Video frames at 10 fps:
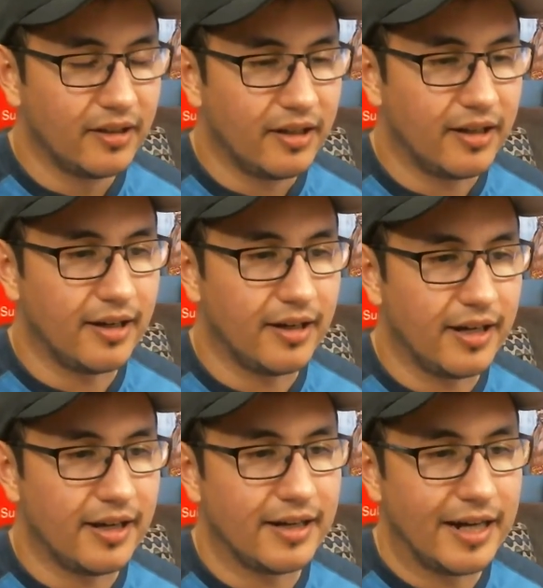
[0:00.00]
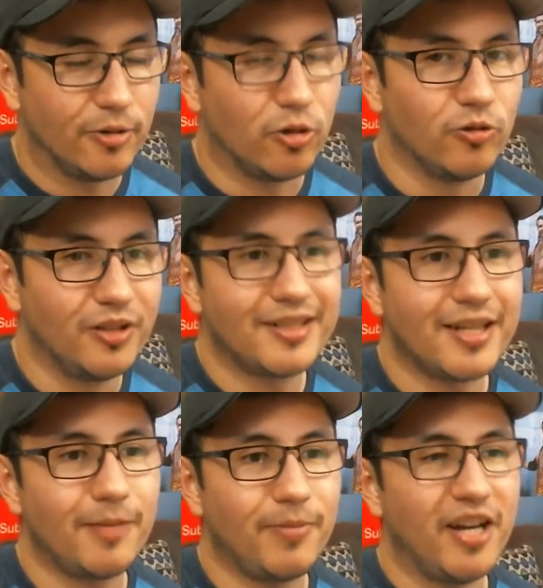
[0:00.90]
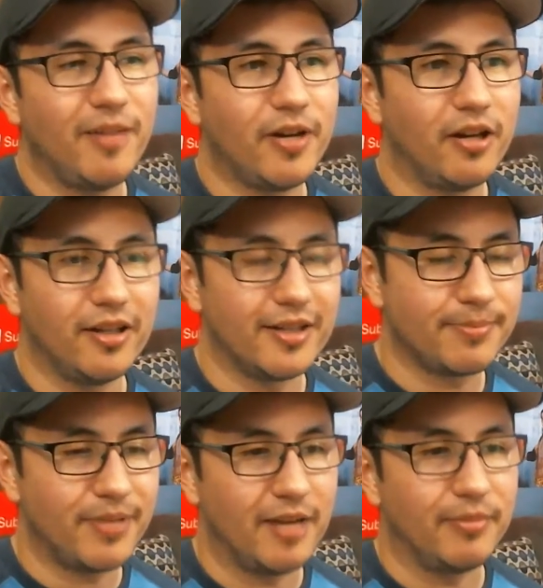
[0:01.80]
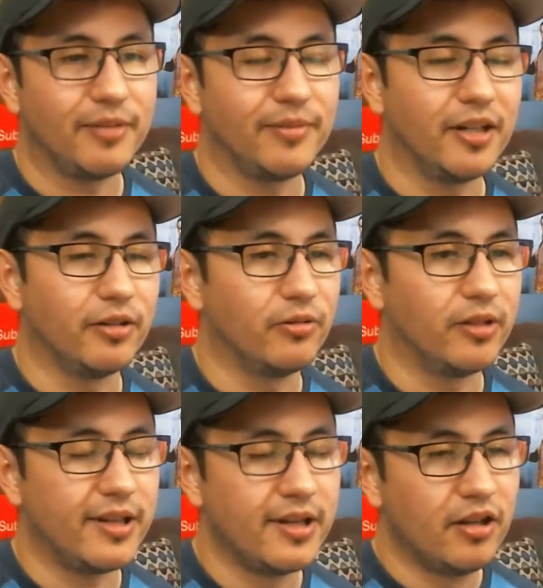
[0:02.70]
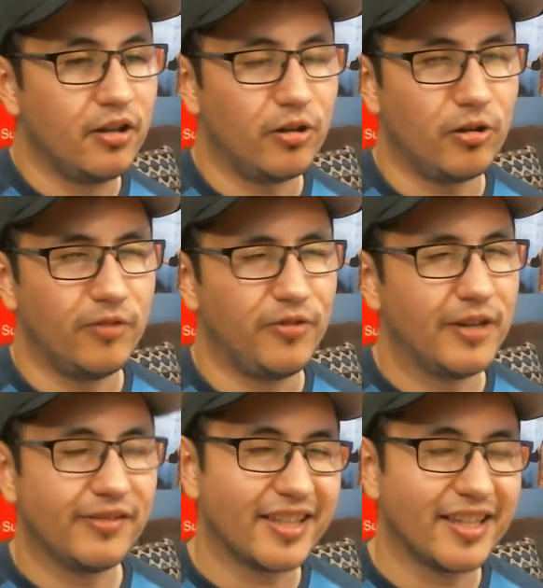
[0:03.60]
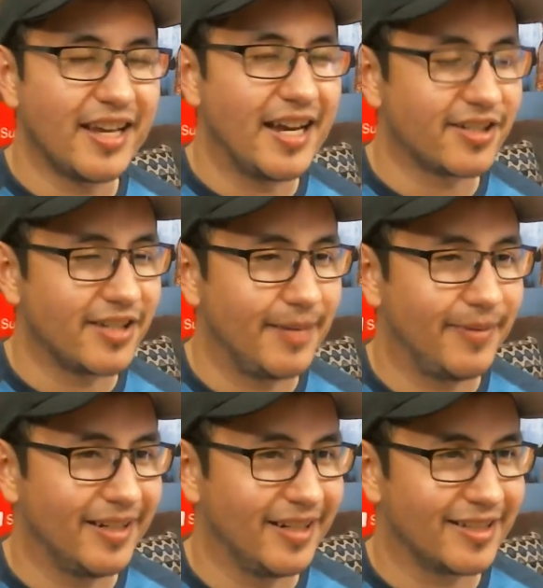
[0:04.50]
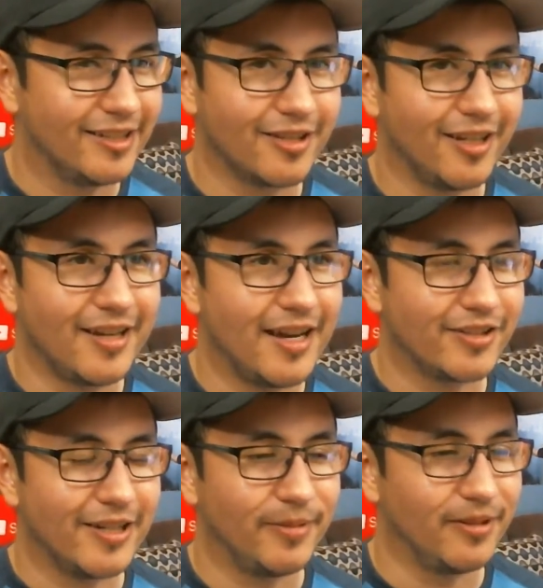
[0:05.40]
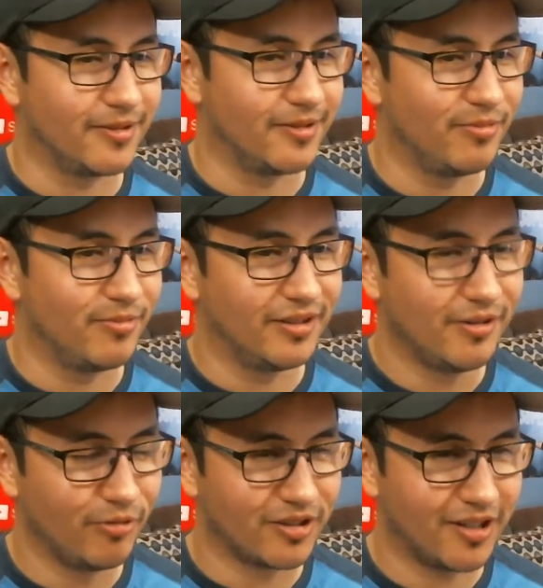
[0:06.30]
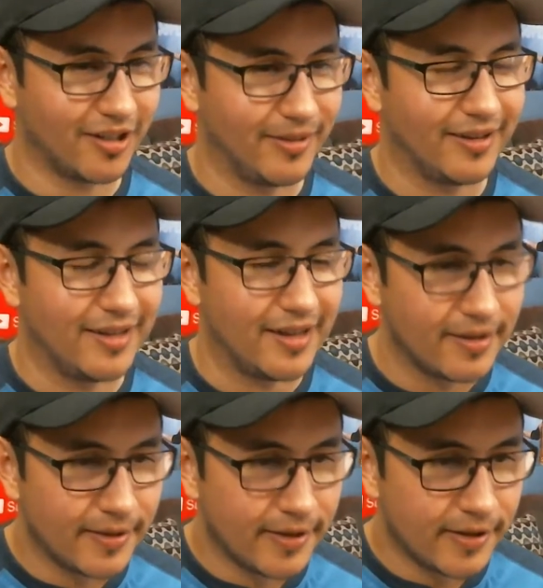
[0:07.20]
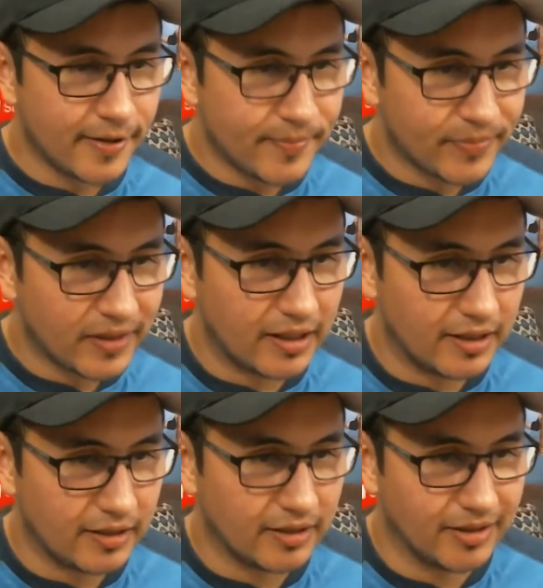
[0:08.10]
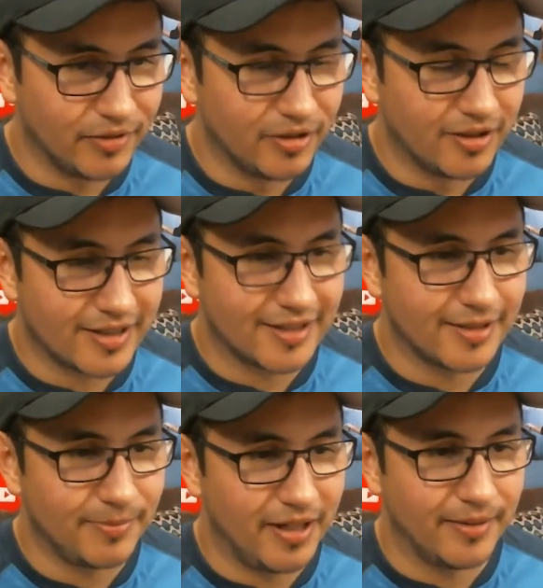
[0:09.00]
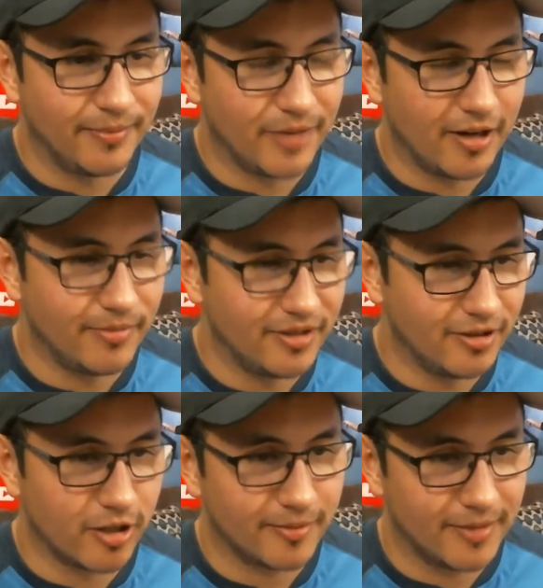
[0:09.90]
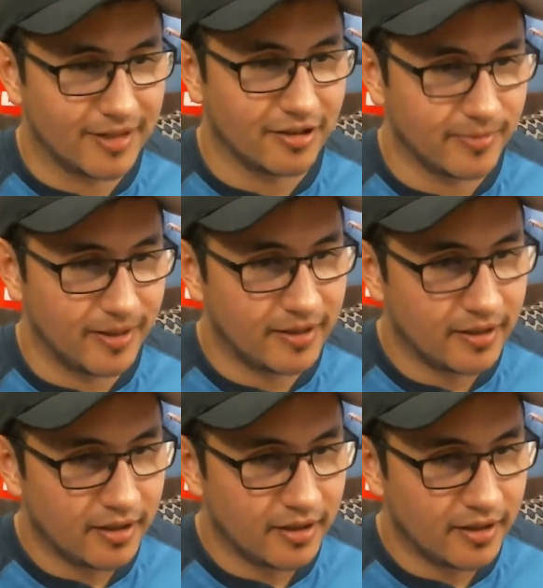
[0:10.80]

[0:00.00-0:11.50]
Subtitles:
And I only take PayPal as payment, by the way. Or if you have like the Cash App, I guess I'll take Cash App also, but we'll talk about that. If you decide to direct message me.